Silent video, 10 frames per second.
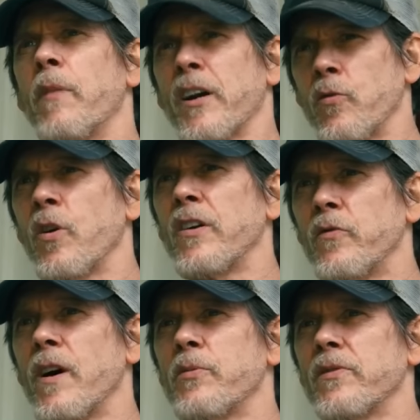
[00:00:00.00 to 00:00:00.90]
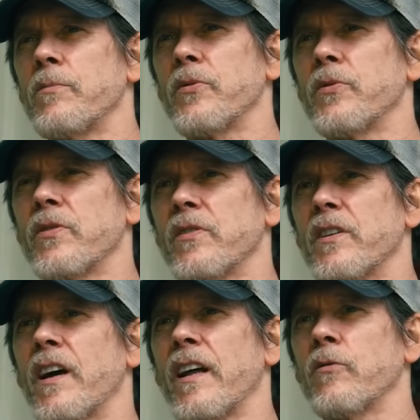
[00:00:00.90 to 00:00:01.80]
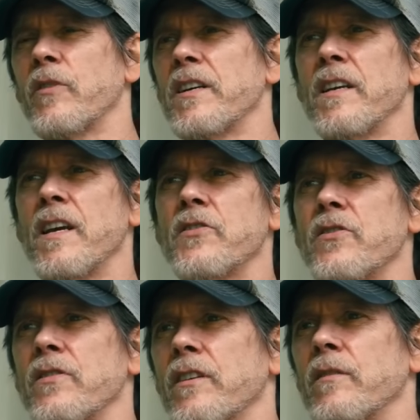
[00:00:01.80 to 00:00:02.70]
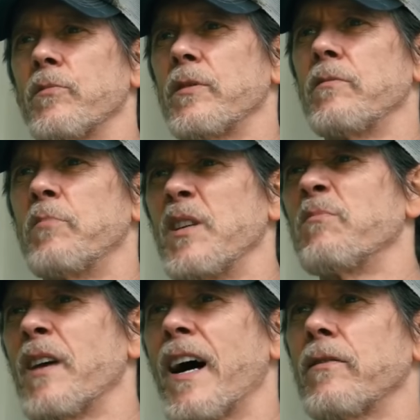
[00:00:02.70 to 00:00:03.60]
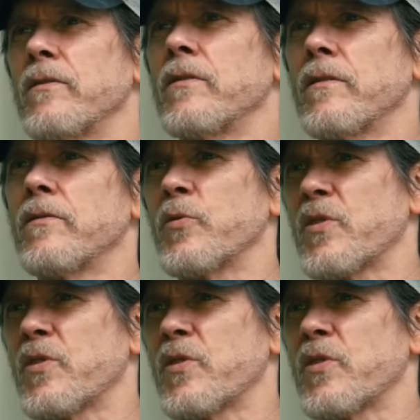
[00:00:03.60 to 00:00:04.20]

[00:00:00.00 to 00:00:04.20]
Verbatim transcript: Microwave weapons produces a kind of radiation that can be beamed out through